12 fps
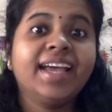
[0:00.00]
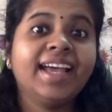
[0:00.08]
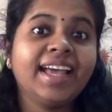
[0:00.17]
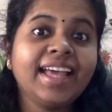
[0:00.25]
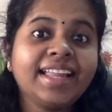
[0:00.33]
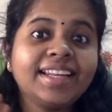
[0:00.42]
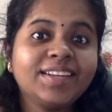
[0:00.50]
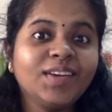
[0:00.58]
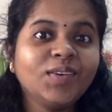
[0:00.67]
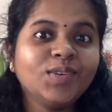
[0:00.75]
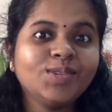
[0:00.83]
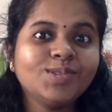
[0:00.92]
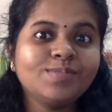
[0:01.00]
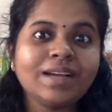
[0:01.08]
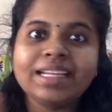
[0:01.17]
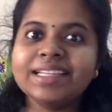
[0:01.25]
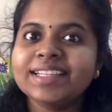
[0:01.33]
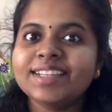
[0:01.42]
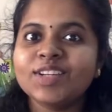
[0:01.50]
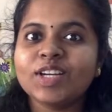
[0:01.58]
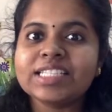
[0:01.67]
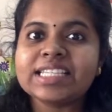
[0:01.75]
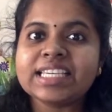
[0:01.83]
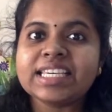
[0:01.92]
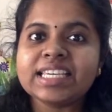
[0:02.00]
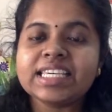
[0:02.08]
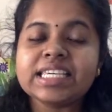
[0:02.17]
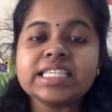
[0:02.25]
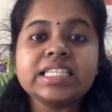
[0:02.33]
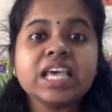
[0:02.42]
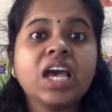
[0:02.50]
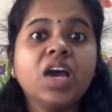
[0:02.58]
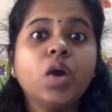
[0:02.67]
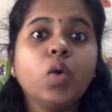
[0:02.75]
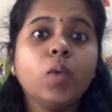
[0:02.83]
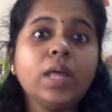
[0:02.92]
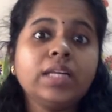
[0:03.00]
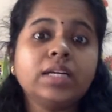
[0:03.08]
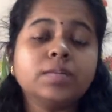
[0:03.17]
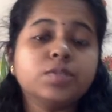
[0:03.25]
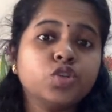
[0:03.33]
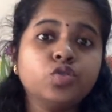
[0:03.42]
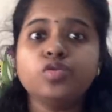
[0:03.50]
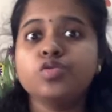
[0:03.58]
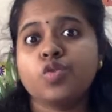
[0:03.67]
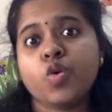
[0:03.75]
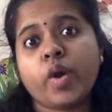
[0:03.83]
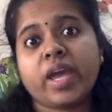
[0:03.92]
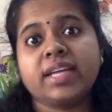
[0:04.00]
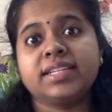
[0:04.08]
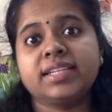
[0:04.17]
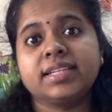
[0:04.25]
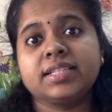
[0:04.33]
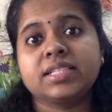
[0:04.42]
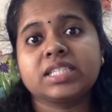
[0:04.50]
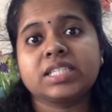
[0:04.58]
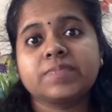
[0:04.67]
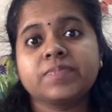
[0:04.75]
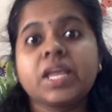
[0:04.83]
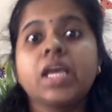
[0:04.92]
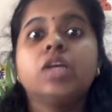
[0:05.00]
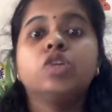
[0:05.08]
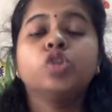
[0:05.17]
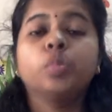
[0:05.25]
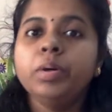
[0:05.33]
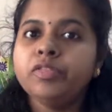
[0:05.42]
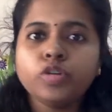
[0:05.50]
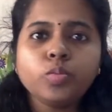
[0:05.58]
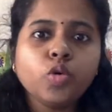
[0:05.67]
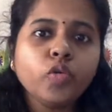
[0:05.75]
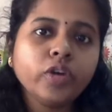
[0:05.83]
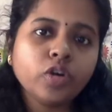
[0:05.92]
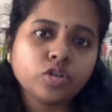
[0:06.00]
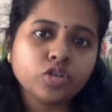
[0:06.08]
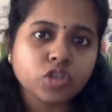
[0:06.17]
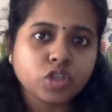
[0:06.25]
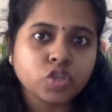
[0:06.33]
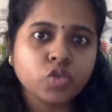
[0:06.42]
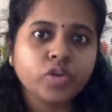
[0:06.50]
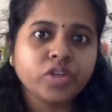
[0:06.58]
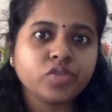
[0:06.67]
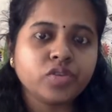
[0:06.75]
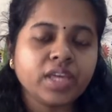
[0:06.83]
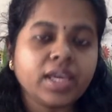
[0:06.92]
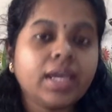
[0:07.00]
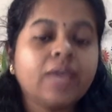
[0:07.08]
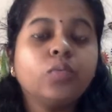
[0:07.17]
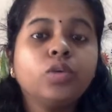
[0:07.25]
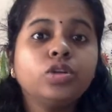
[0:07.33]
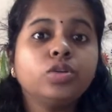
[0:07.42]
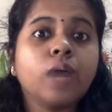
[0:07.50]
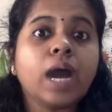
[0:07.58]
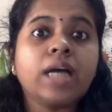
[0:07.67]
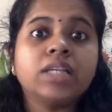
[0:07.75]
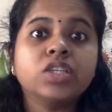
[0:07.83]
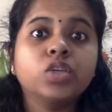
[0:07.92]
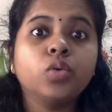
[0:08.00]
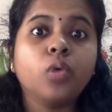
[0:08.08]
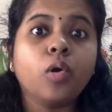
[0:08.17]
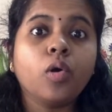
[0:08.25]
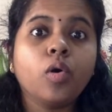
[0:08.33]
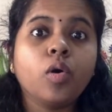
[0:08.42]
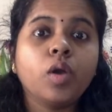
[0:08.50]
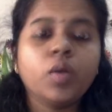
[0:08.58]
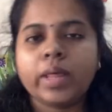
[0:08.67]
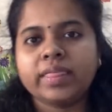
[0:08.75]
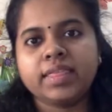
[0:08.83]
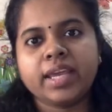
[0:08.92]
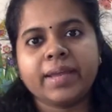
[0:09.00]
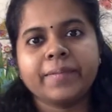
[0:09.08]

Hello, my little naughties. Welcome to Goya Tales. So, before moving on to the story today, I want to ask you all one thing.